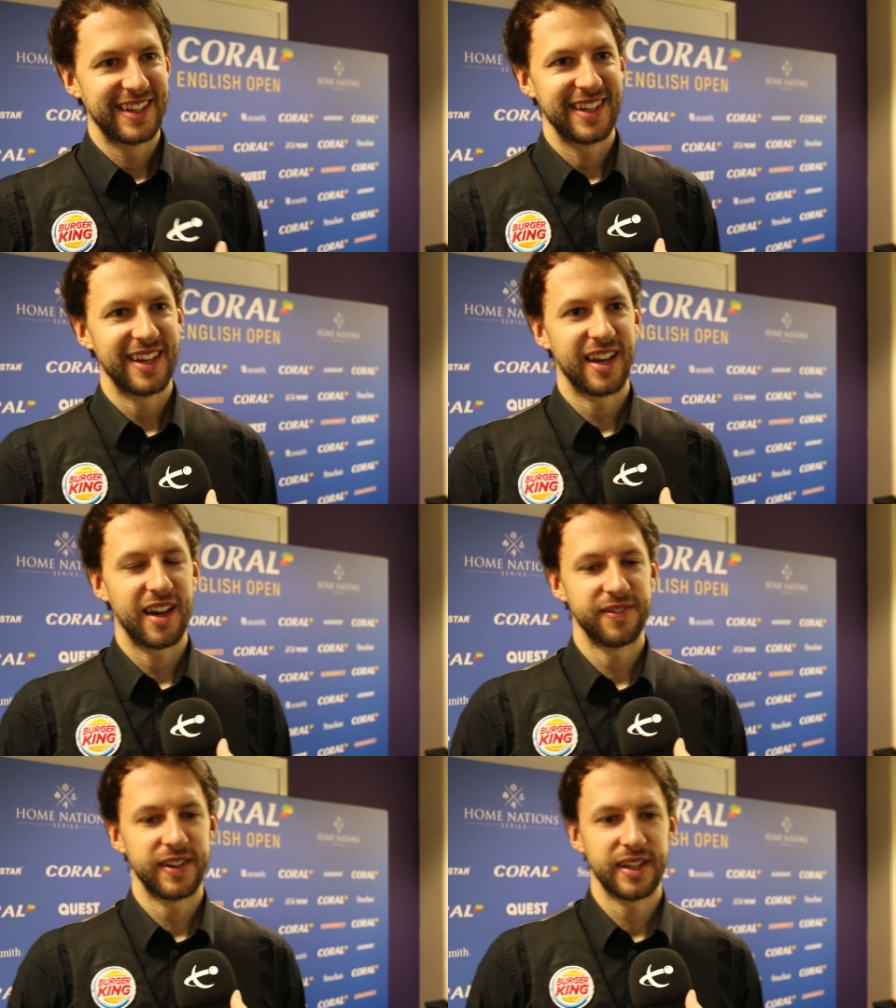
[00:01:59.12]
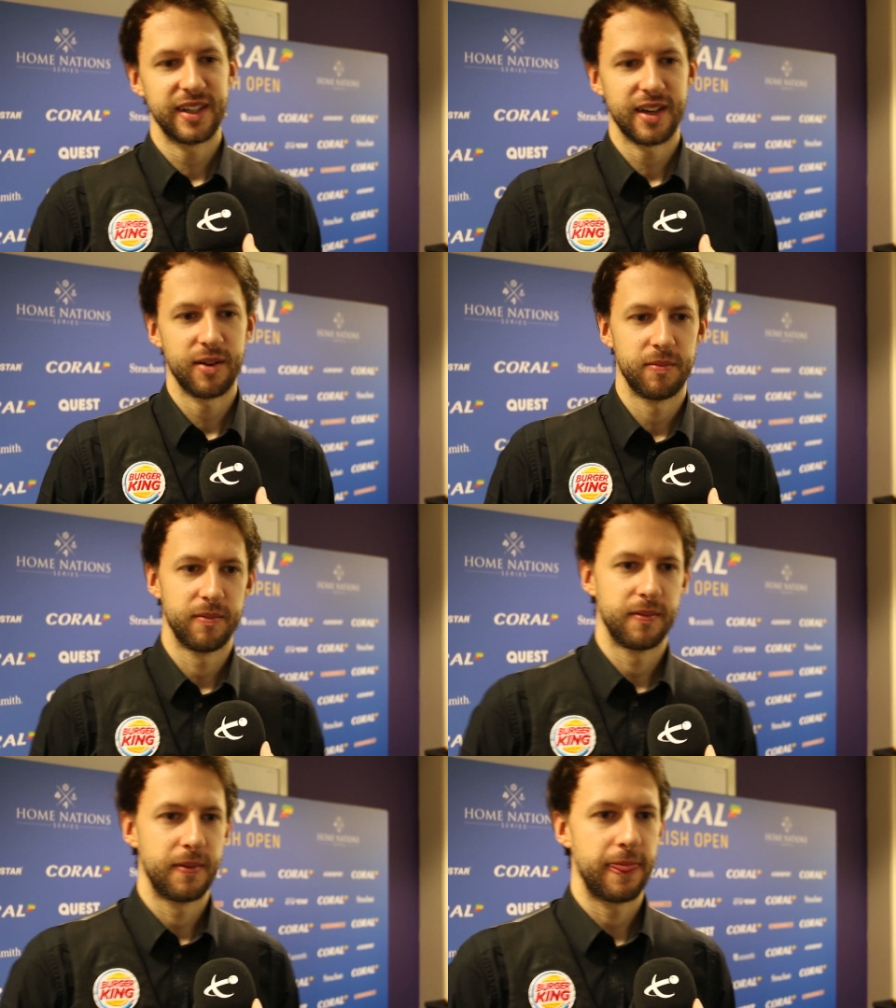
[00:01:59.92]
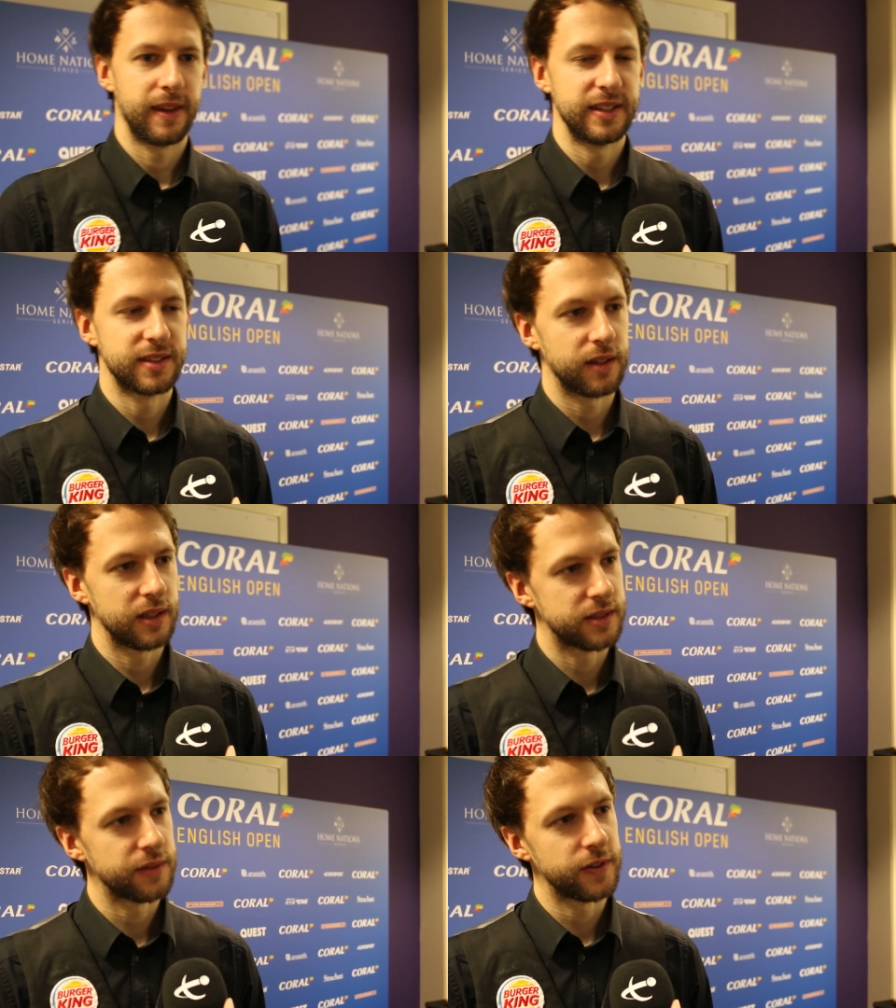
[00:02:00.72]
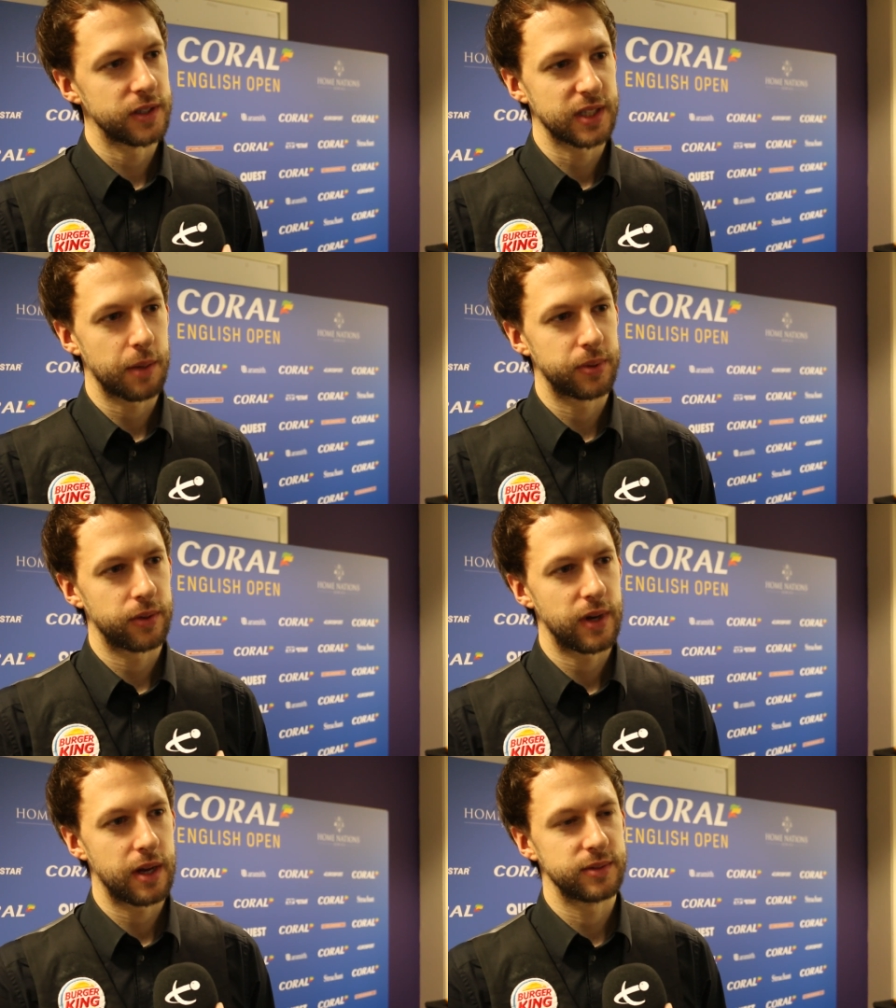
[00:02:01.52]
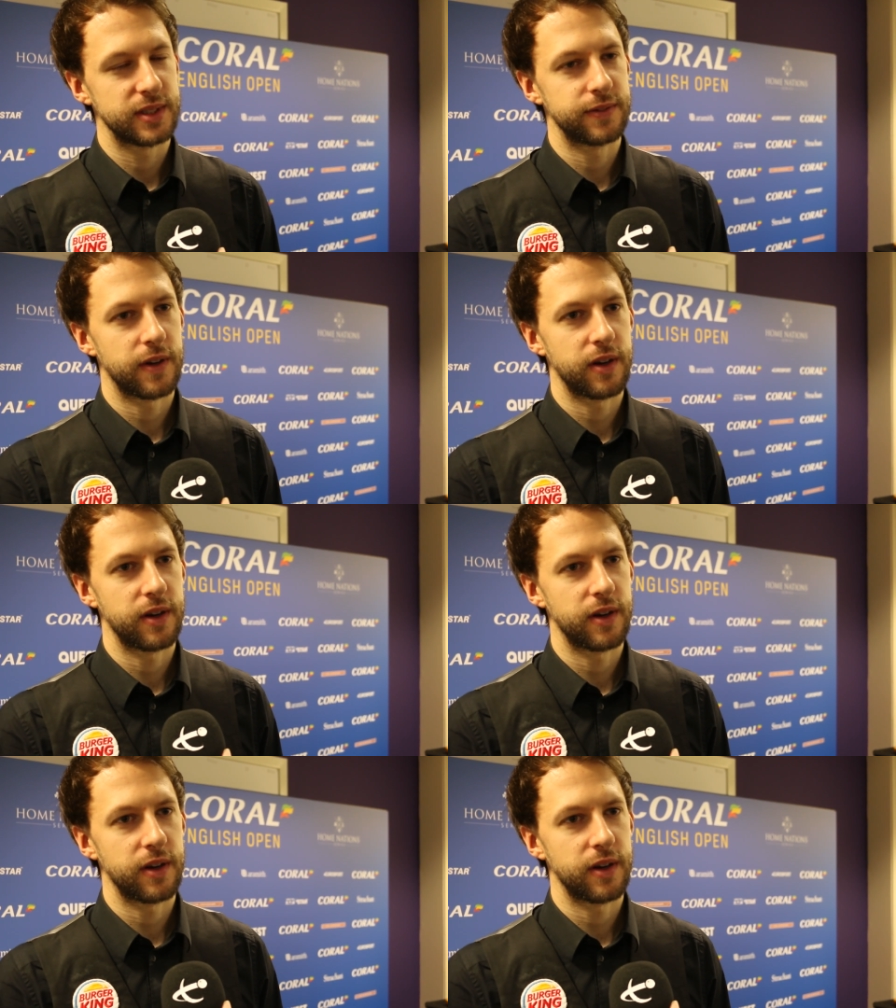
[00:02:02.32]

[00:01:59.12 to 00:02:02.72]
Yeah, I think um, it's, the, it's the first couple of rounds. It's